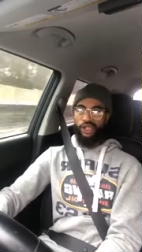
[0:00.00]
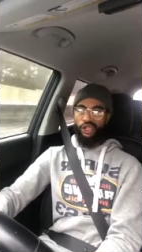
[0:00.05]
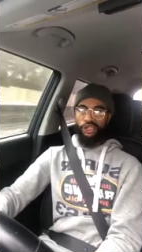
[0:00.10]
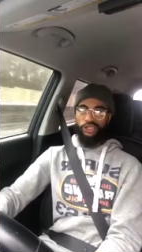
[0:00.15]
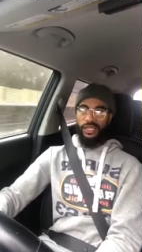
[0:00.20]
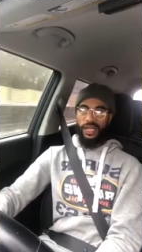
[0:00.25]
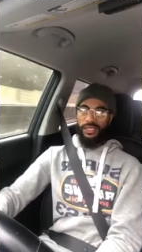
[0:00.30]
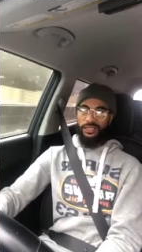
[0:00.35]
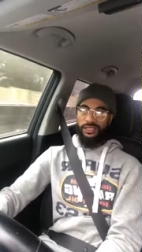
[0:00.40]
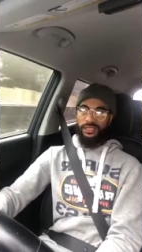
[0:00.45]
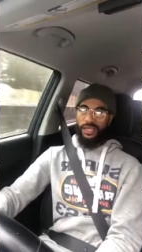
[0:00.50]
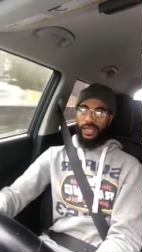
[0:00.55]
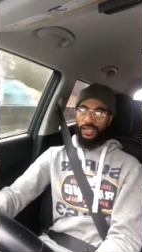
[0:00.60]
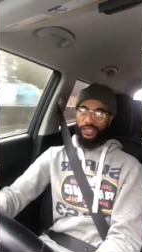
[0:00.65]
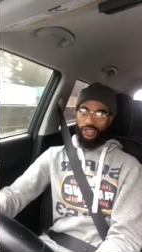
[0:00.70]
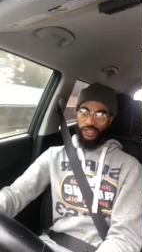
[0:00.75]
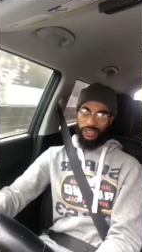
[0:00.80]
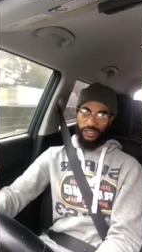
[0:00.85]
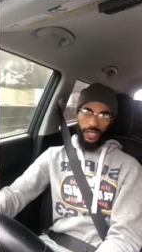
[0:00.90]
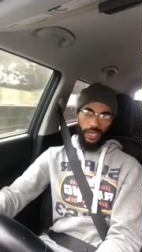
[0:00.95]
your
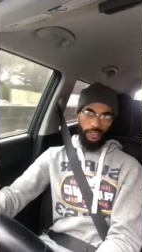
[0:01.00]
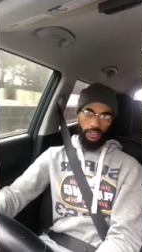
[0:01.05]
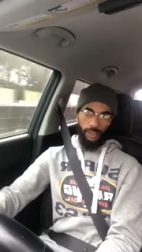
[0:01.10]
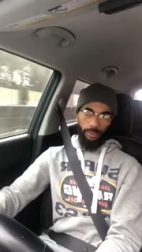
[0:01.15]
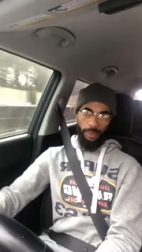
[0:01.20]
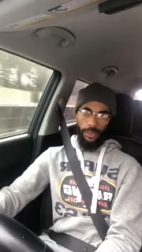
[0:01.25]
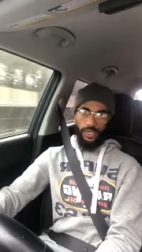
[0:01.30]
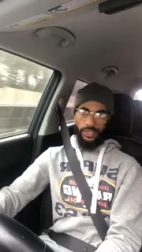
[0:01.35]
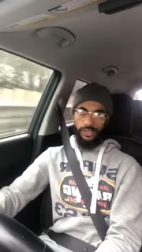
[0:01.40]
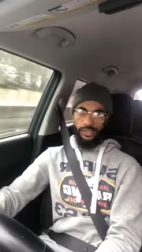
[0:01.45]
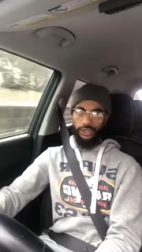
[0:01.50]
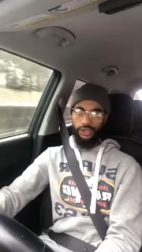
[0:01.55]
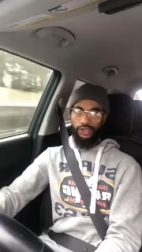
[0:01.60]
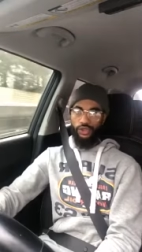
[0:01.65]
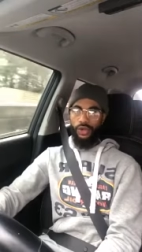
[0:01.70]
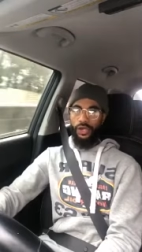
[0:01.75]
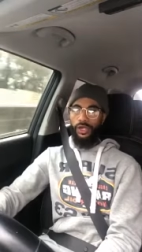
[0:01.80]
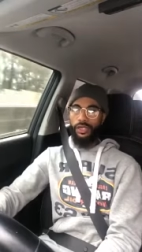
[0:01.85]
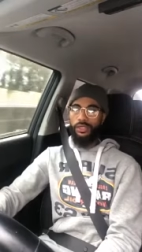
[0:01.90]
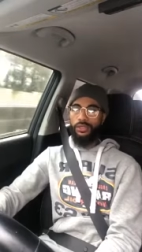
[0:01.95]
destination, catch a bus or
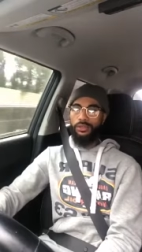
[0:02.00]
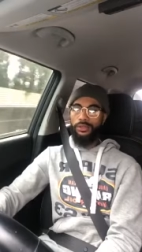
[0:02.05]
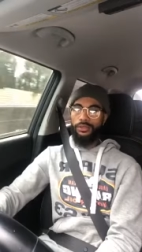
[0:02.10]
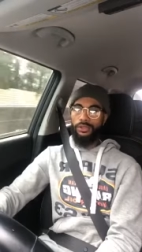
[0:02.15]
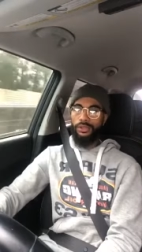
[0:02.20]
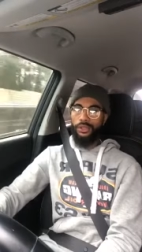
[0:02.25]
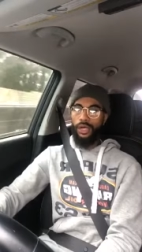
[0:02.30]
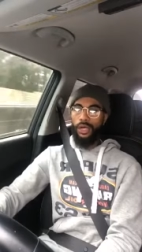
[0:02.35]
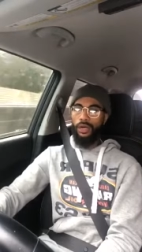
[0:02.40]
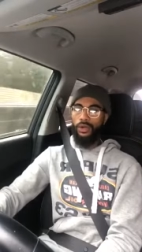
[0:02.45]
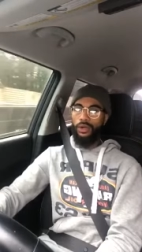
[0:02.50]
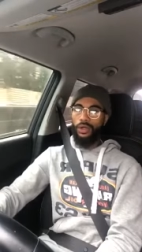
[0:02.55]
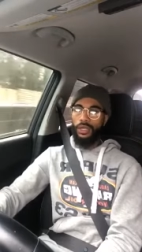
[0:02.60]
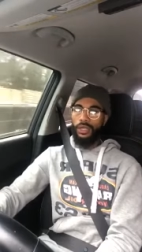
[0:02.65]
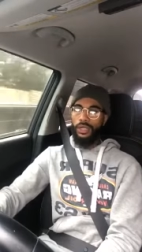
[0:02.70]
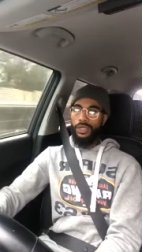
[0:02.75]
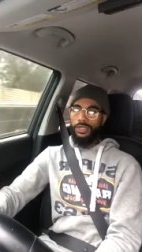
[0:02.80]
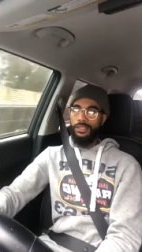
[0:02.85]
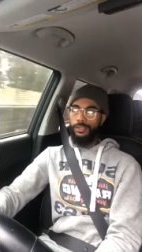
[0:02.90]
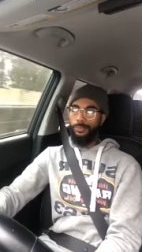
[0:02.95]
train. You know,
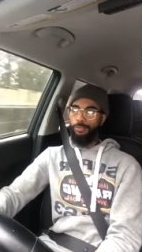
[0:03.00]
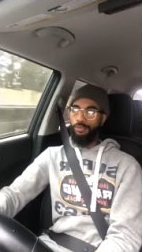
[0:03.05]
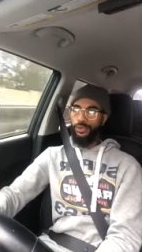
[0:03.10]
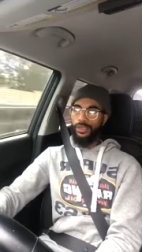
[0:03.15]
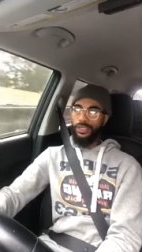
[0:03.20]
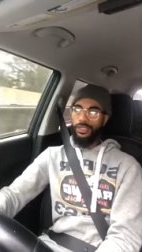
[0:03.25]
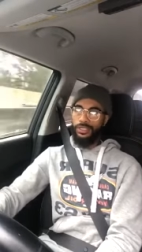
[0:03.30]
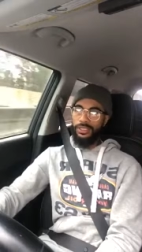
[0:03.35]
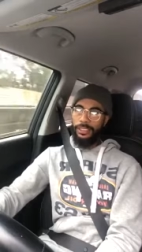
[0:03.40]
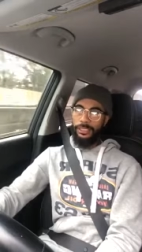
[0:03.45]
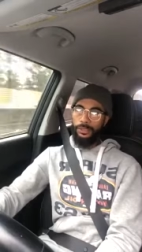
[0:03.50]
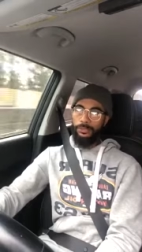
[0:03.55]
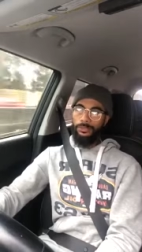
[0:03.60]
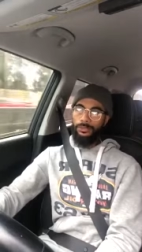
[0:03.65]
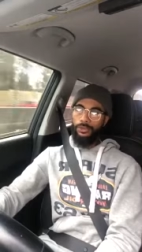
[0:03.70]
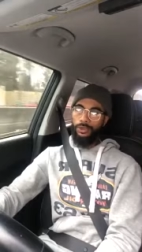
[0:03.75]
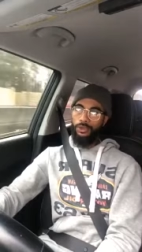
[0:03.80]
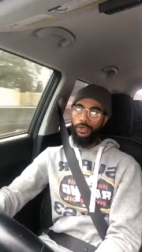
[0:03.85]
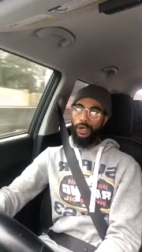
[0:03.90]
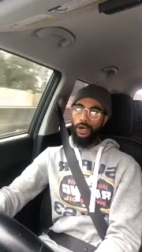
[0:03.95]
it's pretty deep.
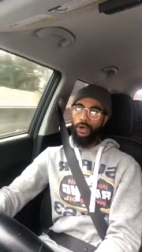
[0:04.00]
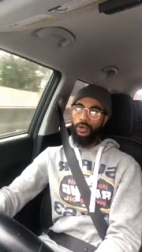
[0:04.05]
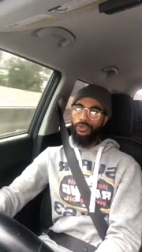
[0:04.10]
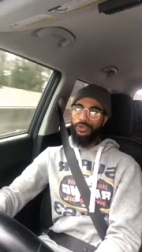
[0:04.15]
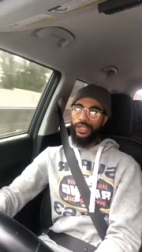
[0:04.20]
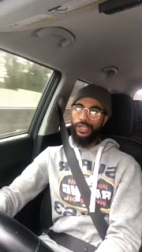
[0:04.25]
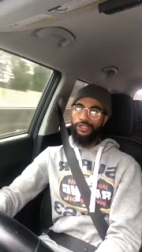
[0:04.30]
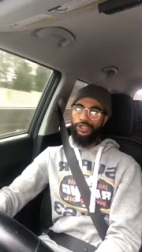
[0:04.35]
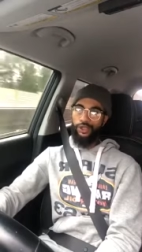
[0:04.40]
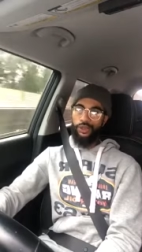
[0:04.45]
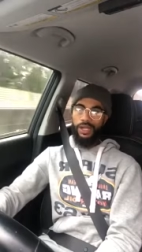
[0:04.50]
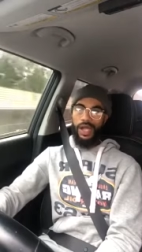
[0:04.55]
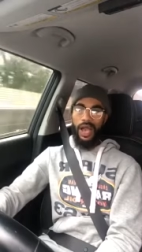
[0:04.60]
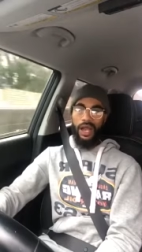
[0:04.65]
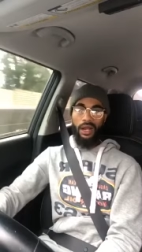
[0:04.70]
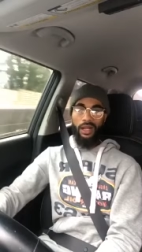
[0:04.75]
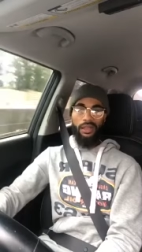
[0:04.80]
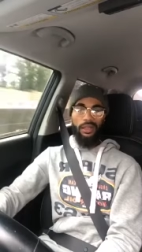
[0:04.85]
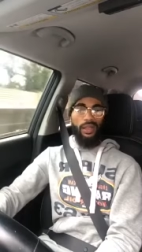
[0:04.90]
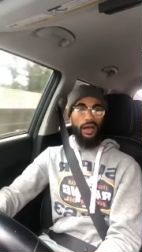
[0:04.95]
You know that you
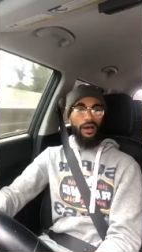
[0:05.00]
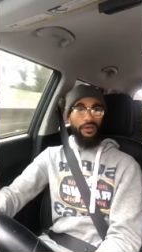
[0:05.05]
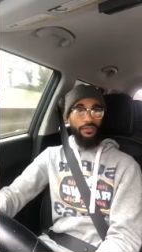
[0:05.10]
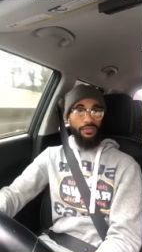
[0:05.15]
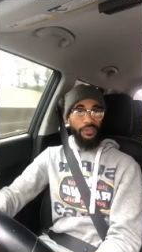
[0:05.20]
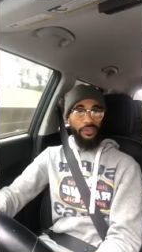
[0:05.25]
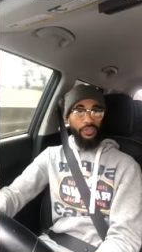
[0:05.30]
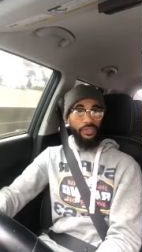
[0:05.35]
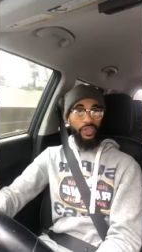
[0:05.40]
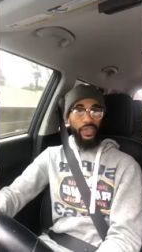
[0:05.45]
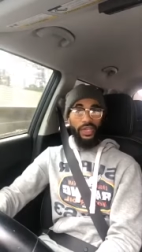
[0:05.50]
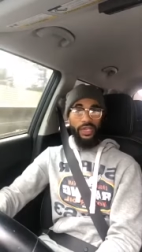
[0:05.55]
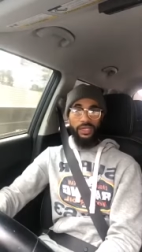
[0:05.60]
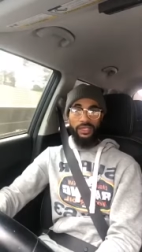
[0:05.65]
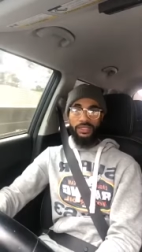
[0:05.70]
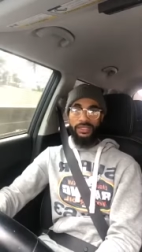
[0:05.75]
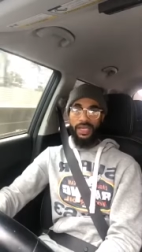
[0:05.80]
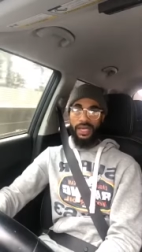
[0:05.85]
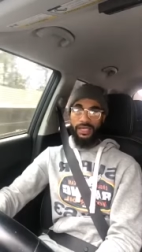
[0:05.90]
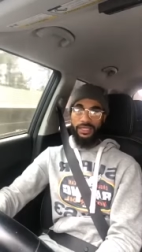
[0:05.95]
kind of love the
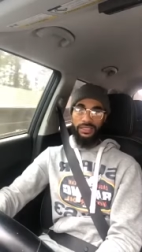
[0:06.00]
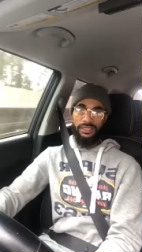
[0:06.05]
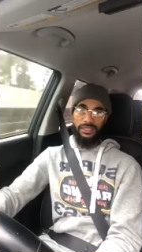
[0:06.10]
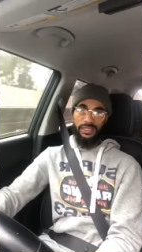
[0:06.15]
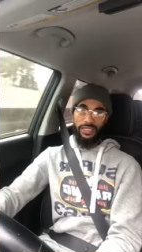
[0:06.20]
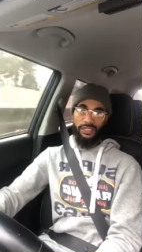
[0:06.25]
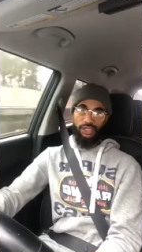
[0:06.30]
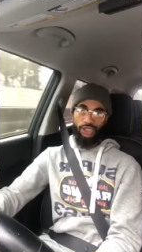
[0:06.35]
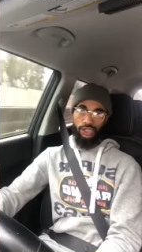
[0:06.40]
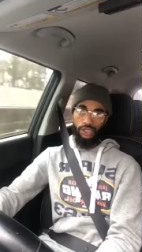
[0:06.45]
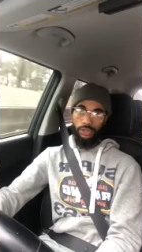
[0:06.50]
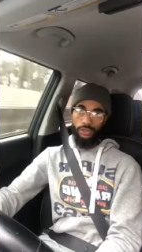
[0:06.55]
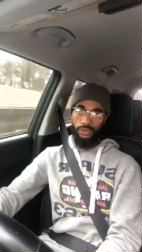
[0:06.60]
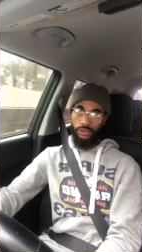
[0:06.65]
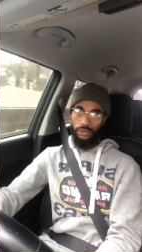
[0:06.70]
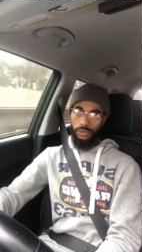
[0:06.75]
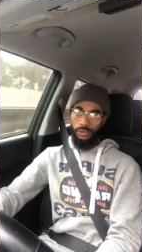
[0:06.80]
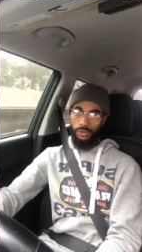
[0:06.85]
things that assist you.